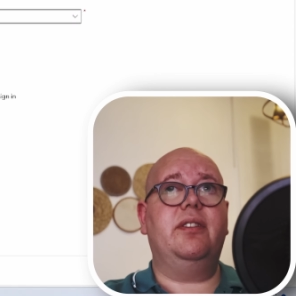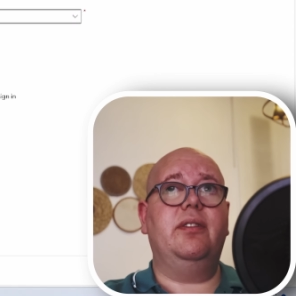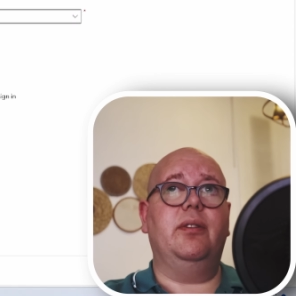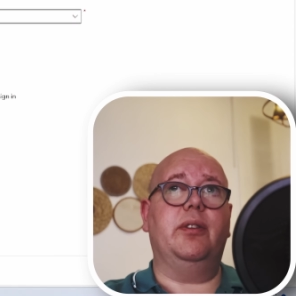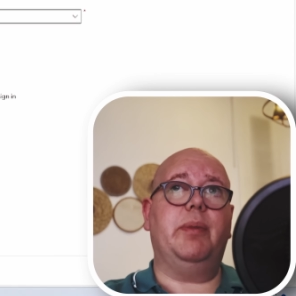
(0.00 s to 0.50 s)

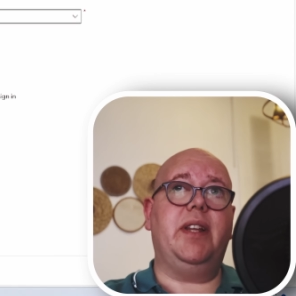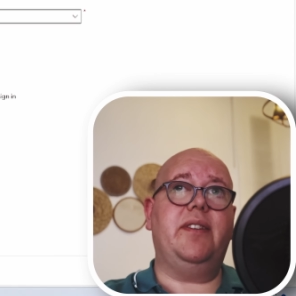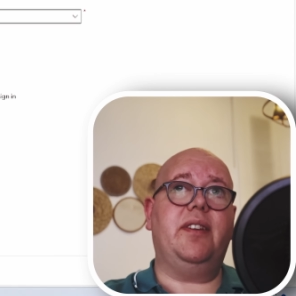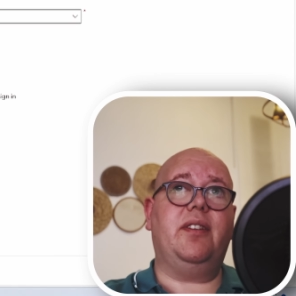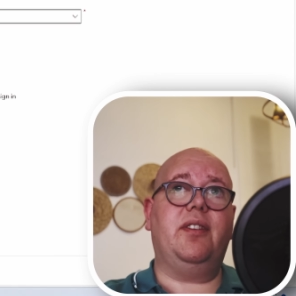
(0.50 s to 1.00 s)
The
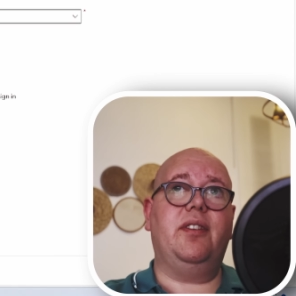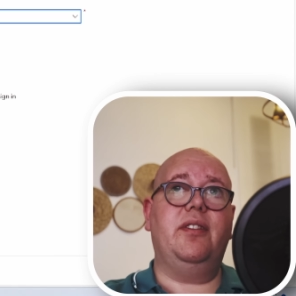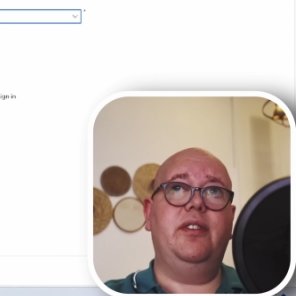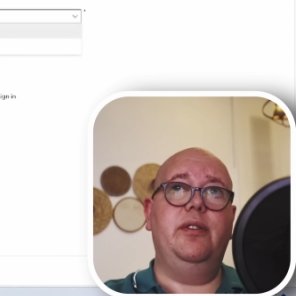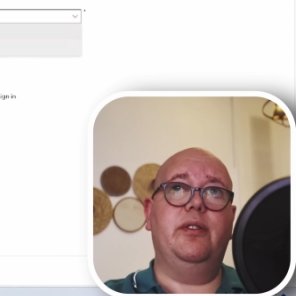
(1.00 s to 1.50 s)
basics,
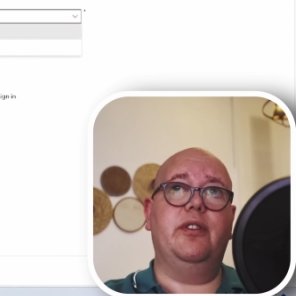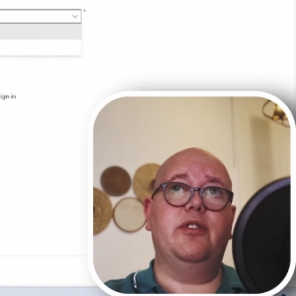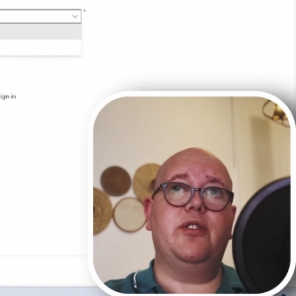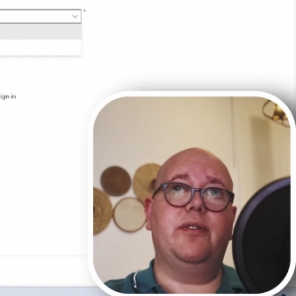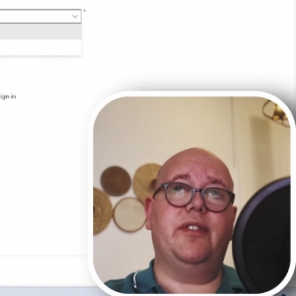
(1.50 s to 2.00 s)
you can
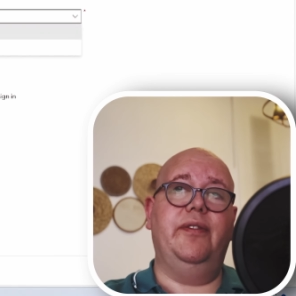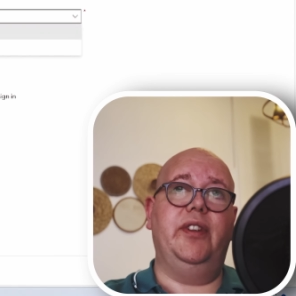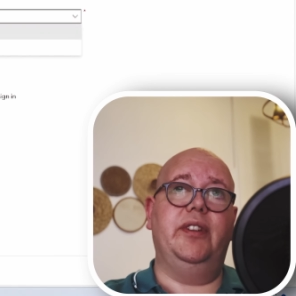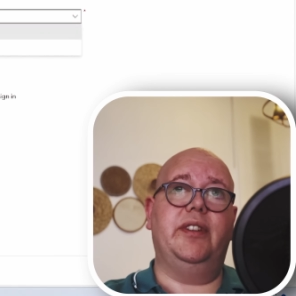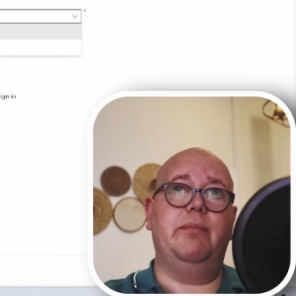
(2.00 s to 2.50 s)
choose
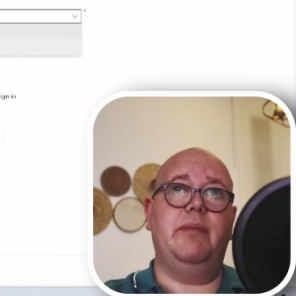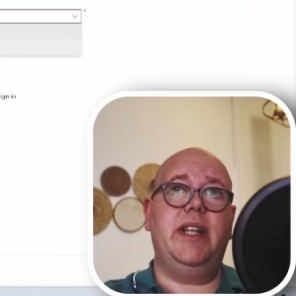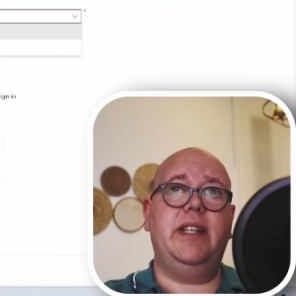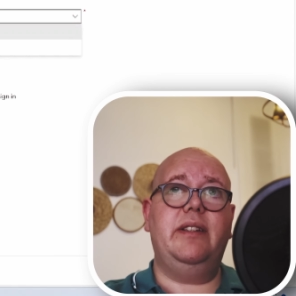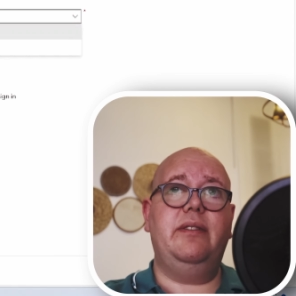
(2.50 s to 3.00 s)
the
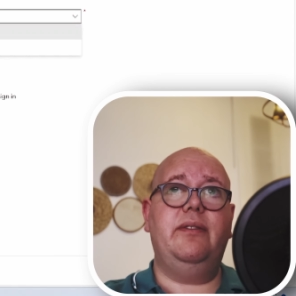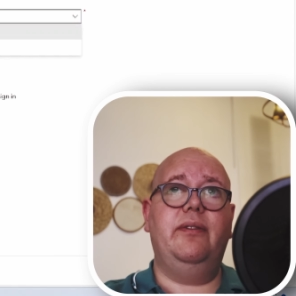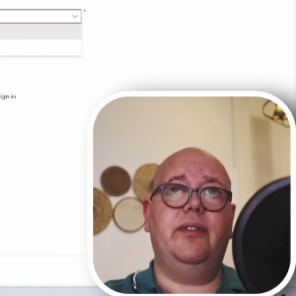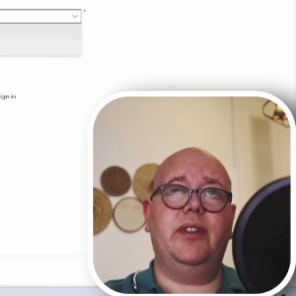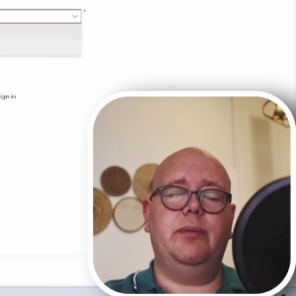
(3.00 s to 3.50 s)
domain
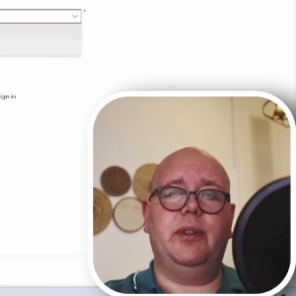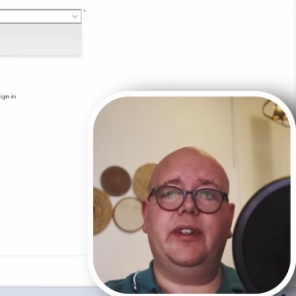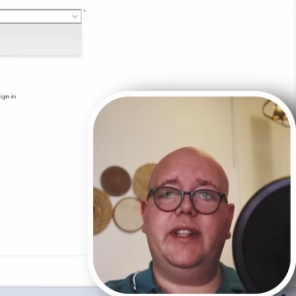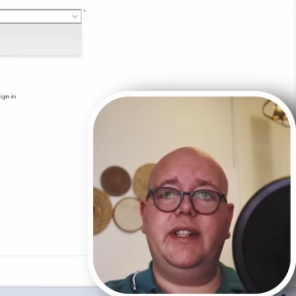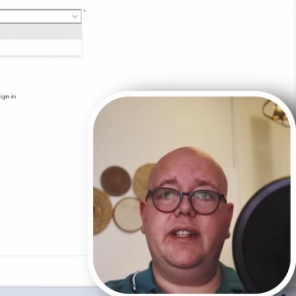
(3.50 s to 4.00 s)
that you want
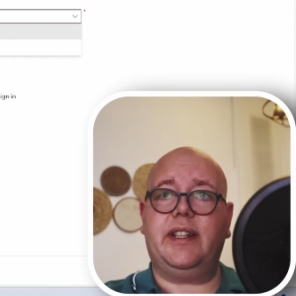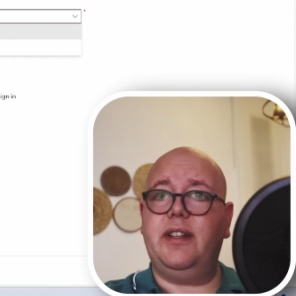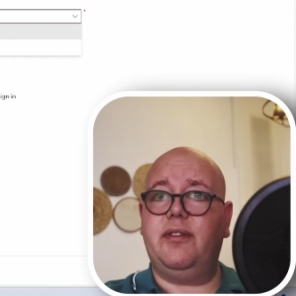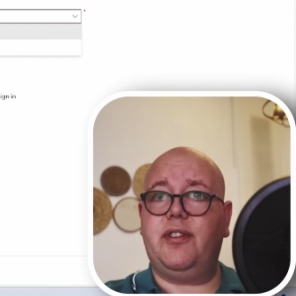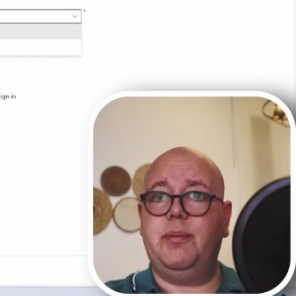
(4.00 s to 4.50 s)
the
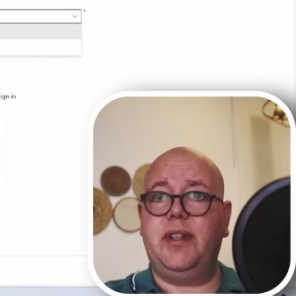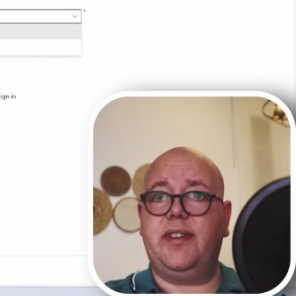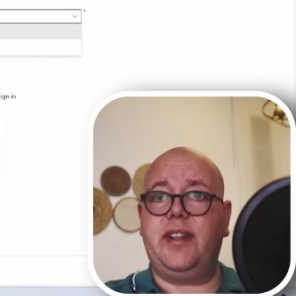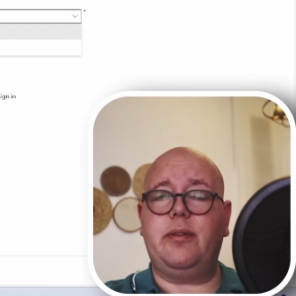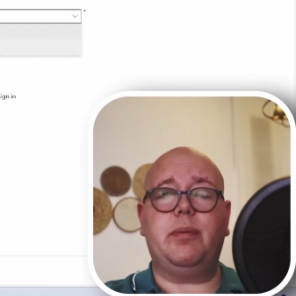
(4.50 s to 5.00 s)
accounts to be
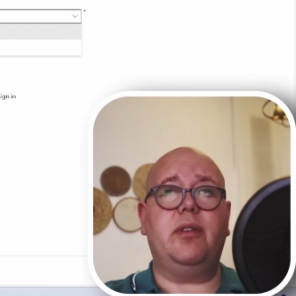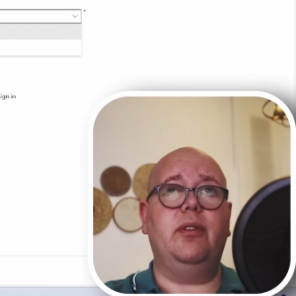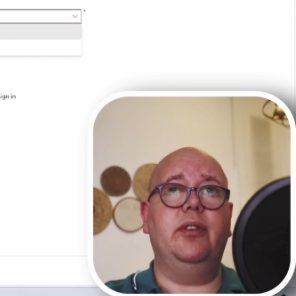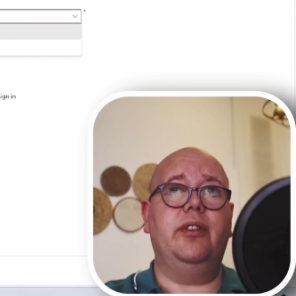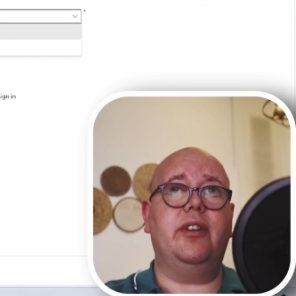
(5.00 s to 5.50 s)
set up
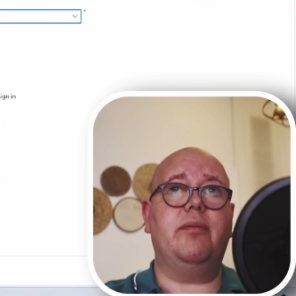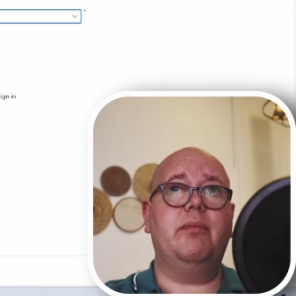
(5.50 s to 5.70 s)
under.